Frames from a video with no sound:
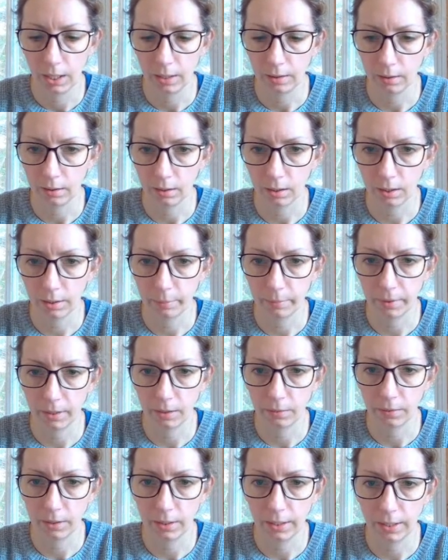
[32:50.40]
lock my
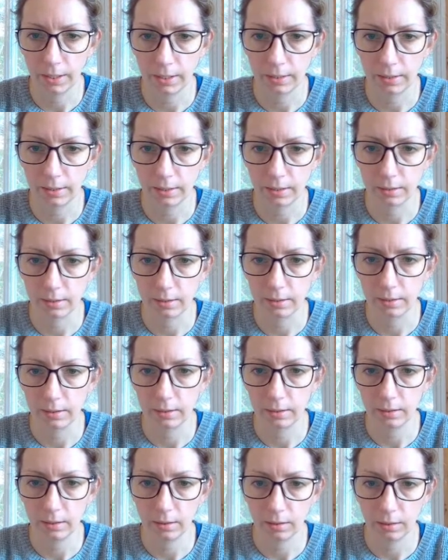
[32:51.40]
green axis,
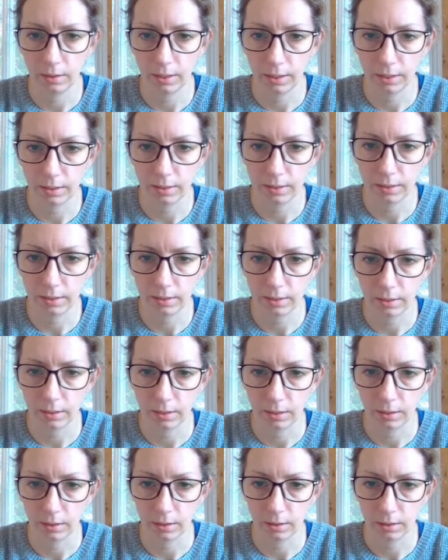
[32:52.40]
and
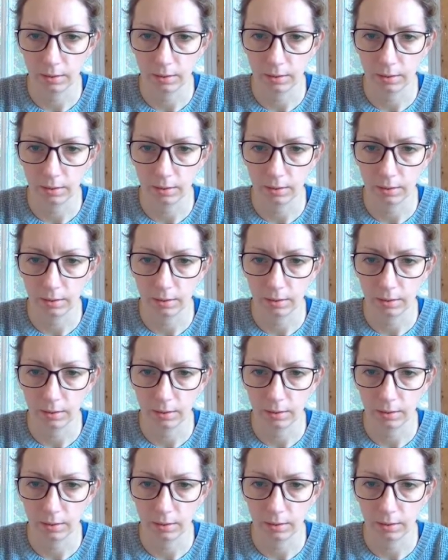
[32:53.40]
then